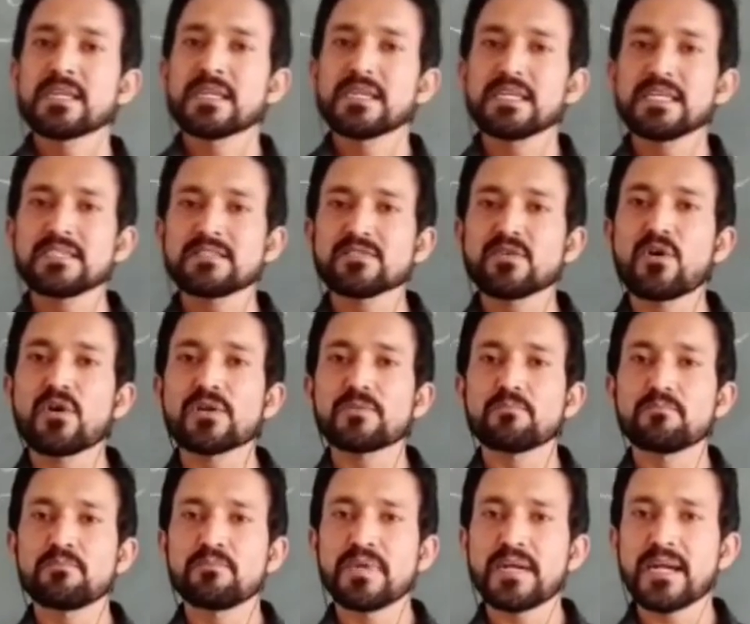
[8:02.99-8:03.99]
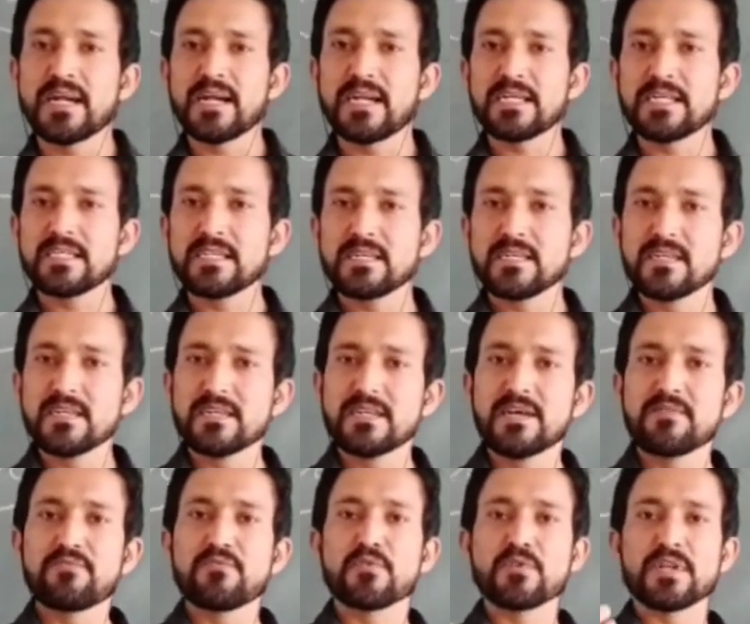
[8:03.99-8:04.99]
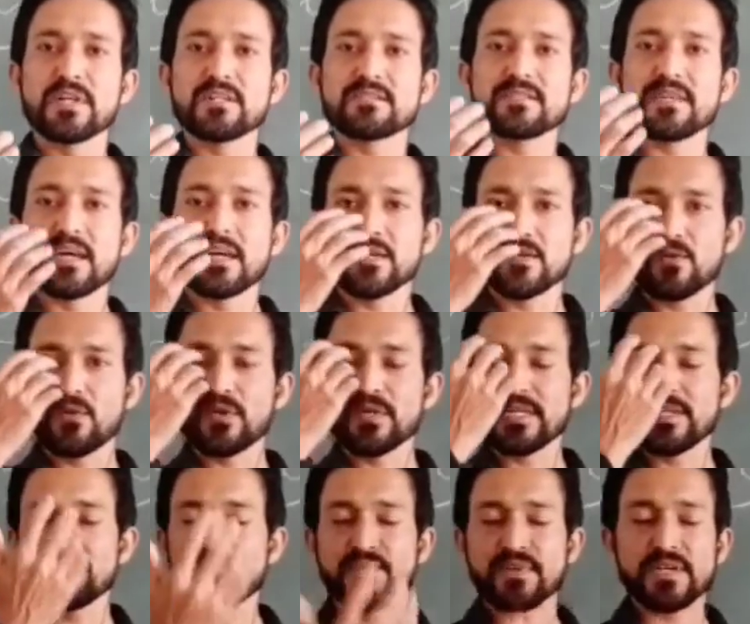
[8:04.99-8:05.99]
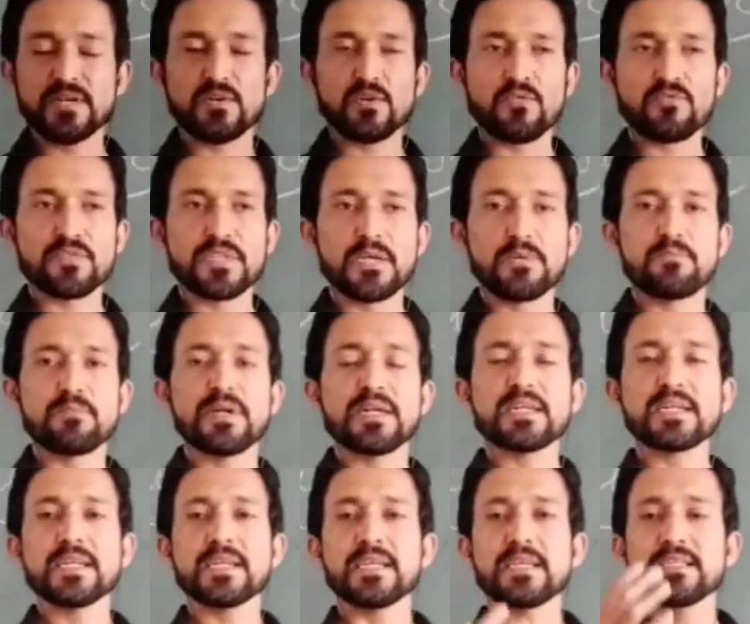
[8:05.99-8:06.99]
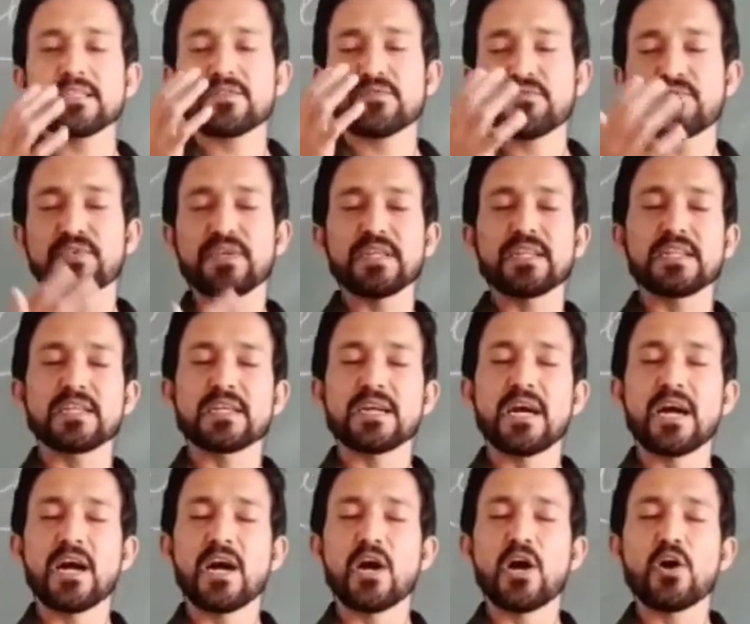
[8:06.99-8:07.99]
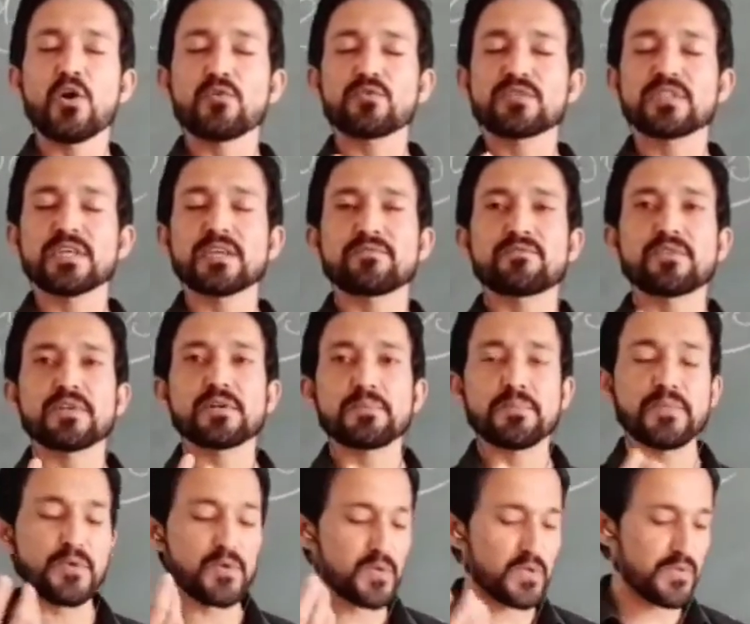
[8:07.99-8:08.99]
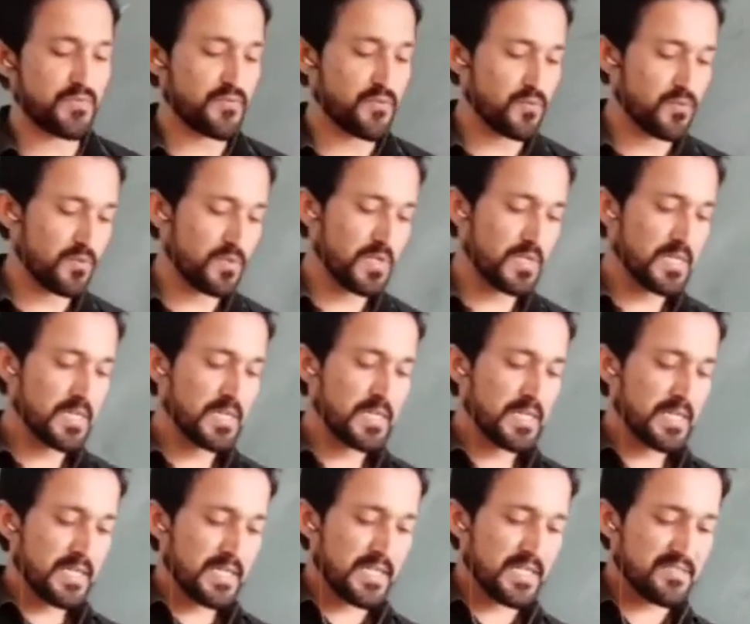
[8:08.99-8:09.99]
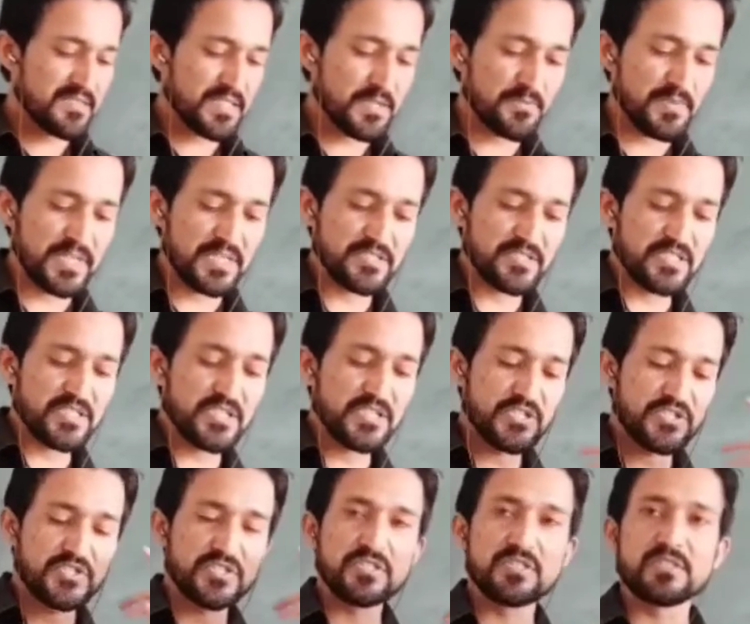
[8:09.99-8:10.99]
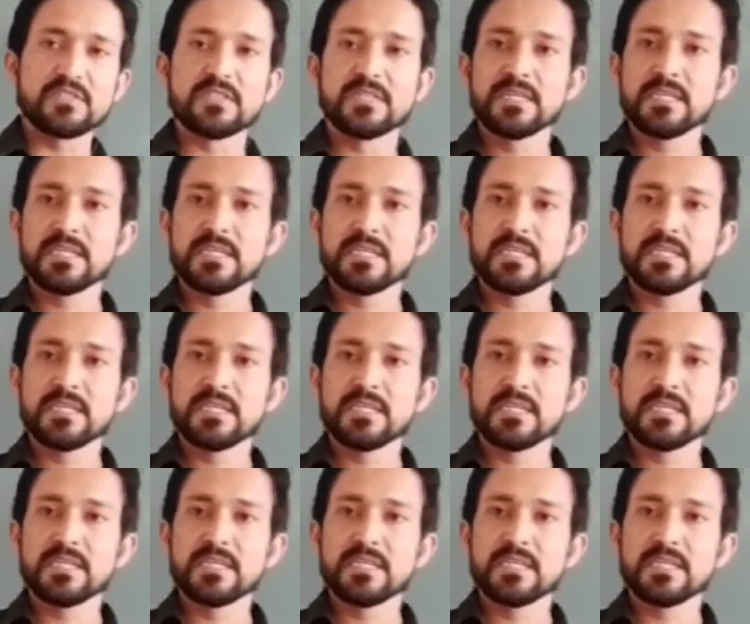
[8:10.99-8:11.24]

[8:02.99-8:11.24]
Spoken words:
He is on bed, daffodils are not in front of them, but he is feeling how they were beautiful. His imagination.